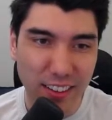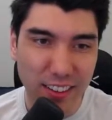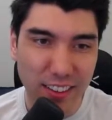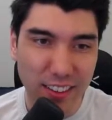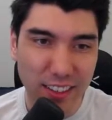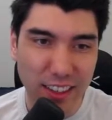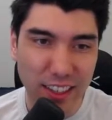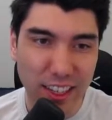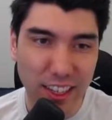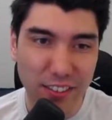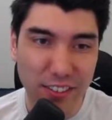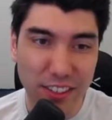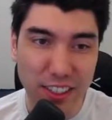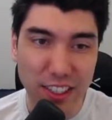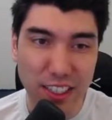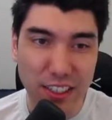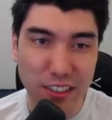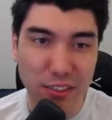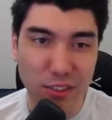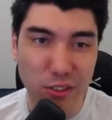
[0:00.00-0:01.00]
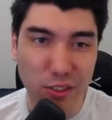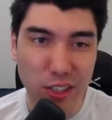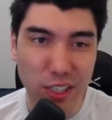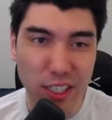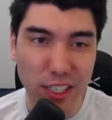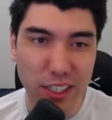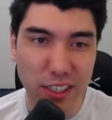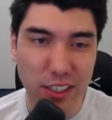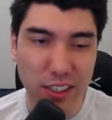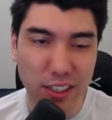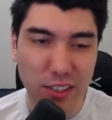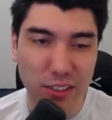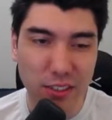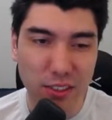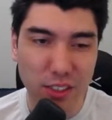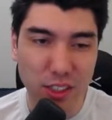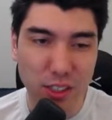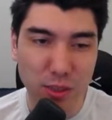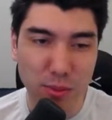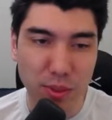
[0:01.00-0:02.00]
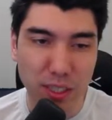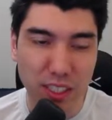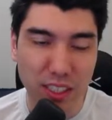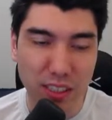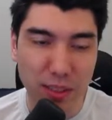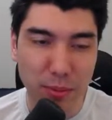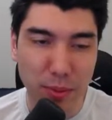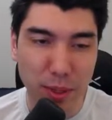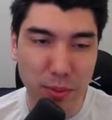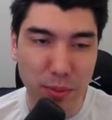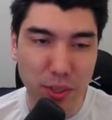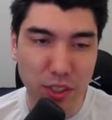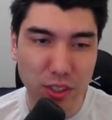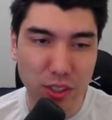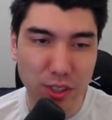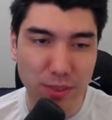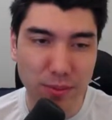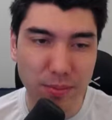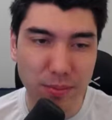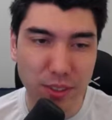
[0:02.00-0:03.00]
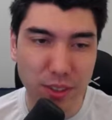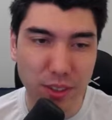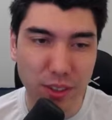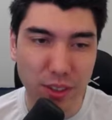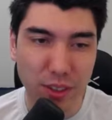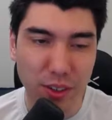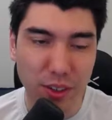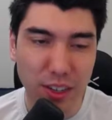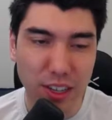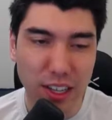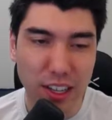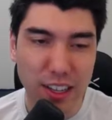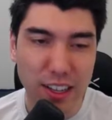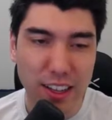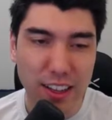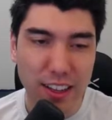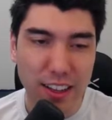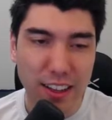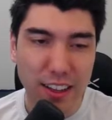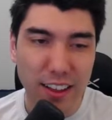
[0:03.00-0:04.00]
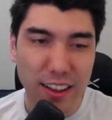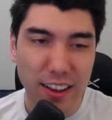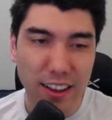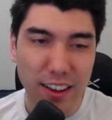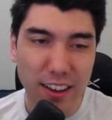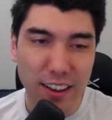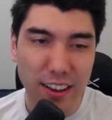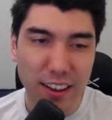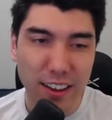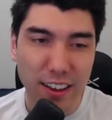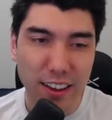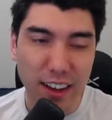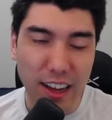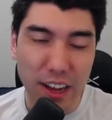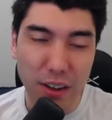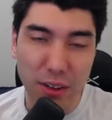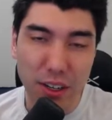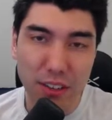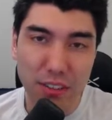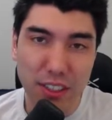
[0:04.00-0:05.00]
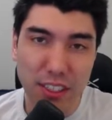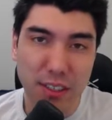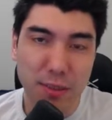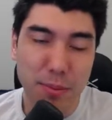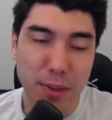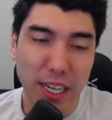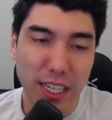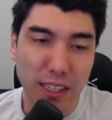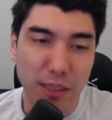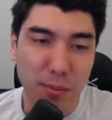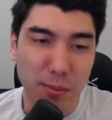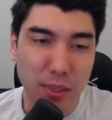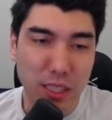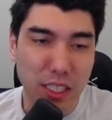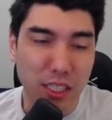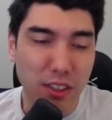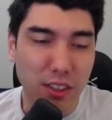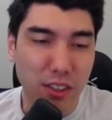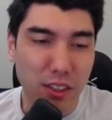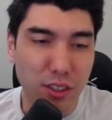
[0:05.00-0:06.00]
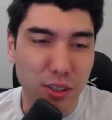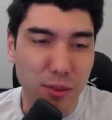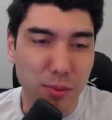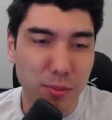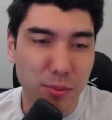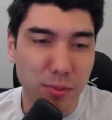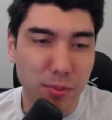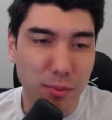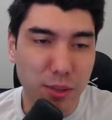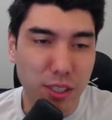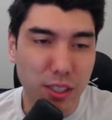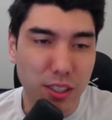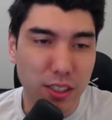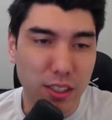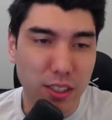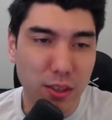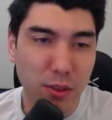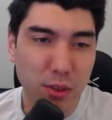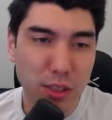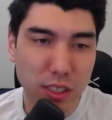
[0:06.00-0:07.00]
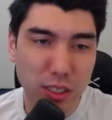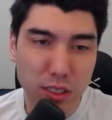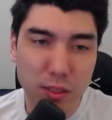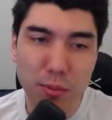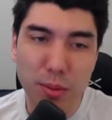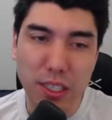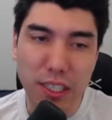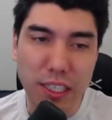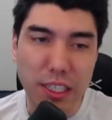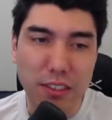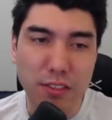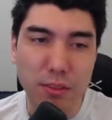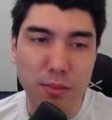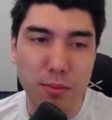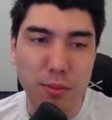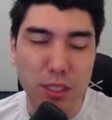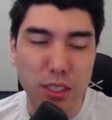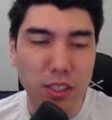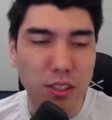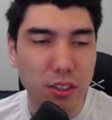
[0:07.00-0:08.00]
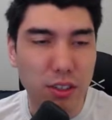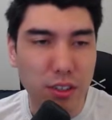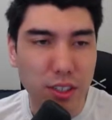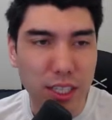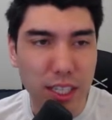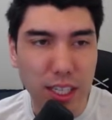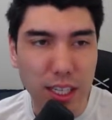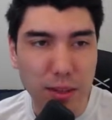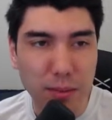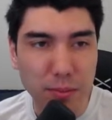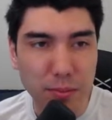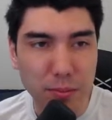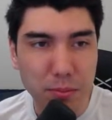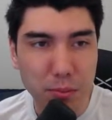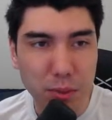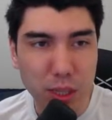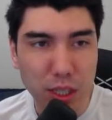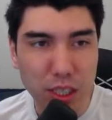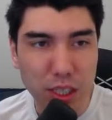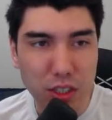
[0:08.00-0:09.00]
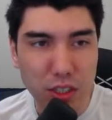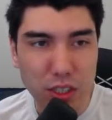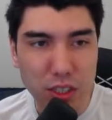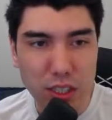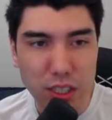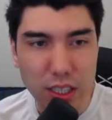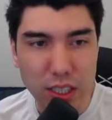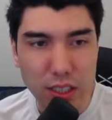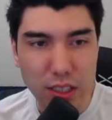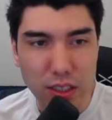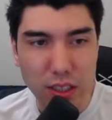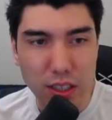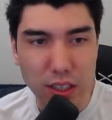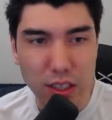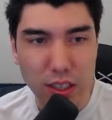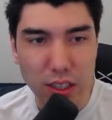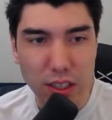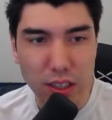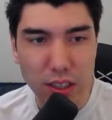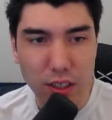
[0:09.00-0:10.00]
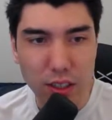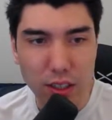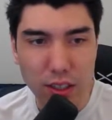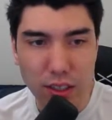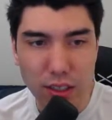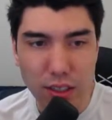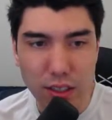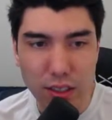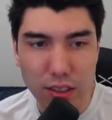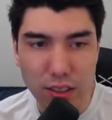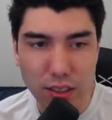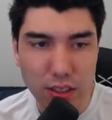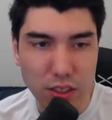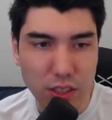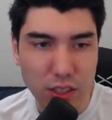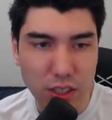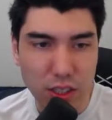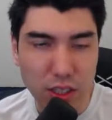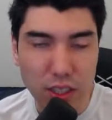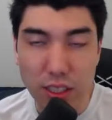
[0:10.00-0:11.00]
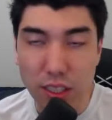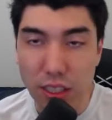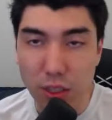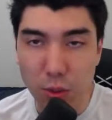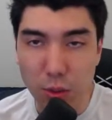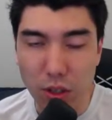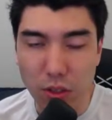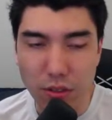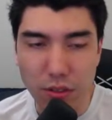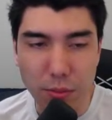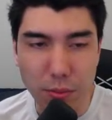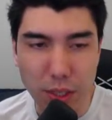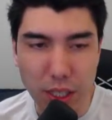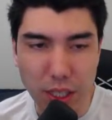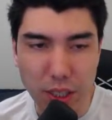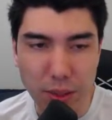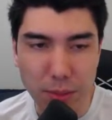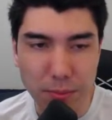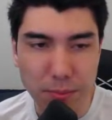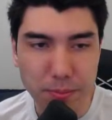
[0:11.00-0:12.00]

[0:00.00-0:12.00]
They have connect 4 here, which is better than my bishop. So I would have to give back the material, but it would still be an even material game. Pretty interesting, and to just continue on from here.